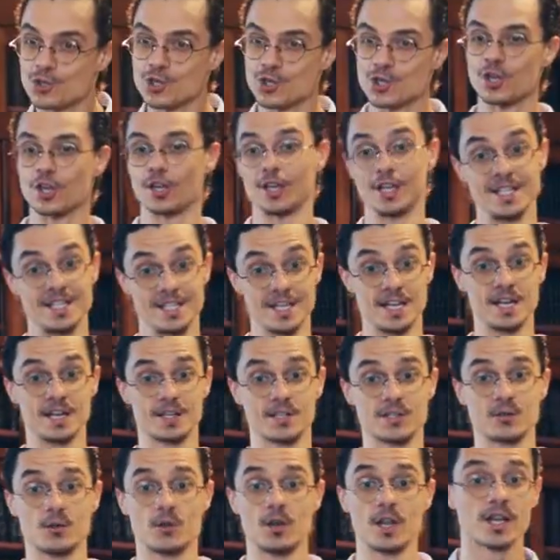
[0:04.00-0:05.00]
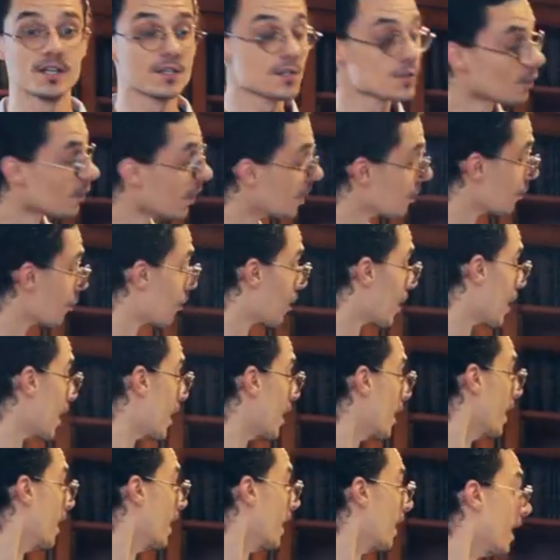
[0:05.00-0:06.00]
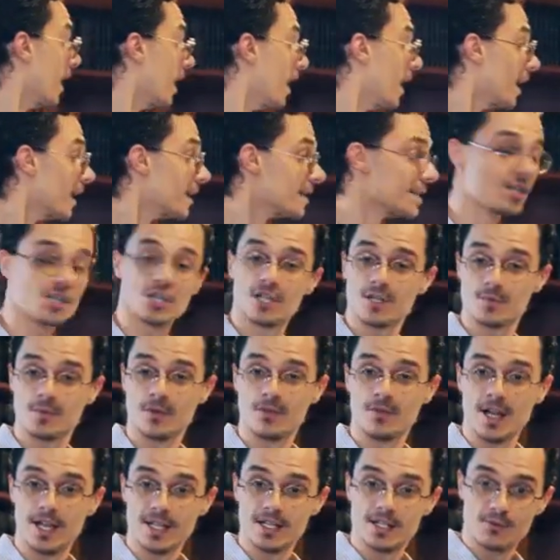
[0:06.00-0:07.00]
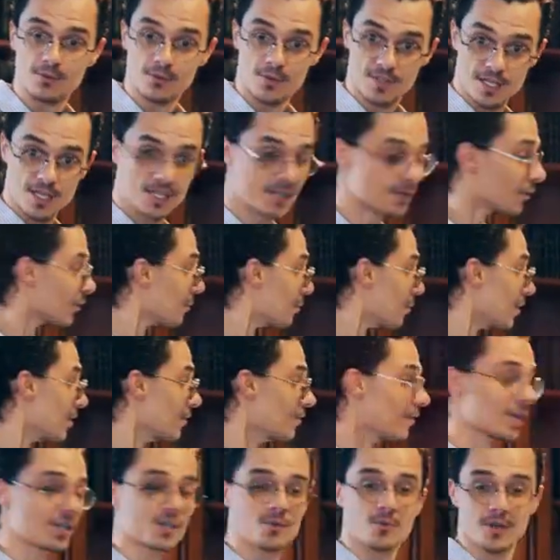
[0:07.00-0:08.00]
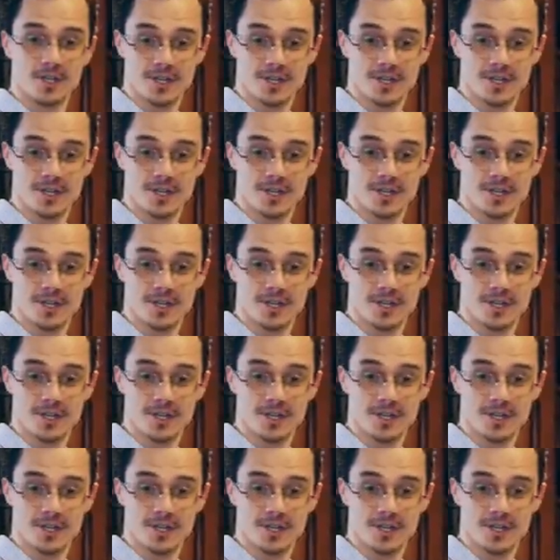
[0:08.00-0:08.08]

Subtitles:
Today we're diving into a topic that's transforming education as we know it.